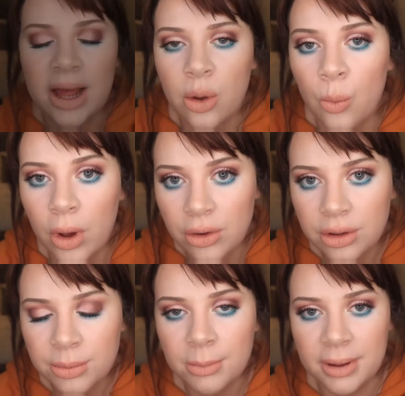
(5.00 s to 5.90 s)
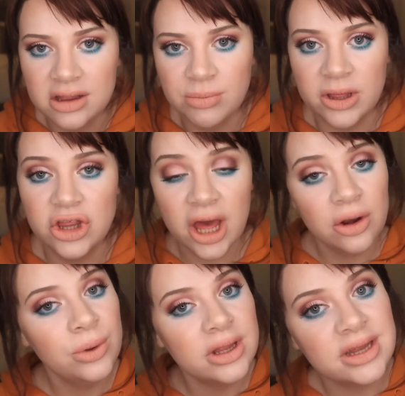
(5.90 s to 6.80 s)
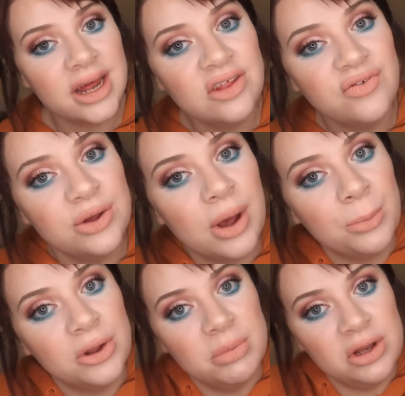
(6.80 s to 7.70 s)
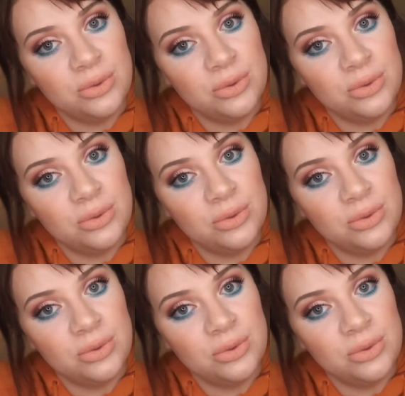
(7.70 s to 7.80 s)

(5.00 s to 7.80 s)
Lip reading: and welcome back to my channel. In today's video I'm going to be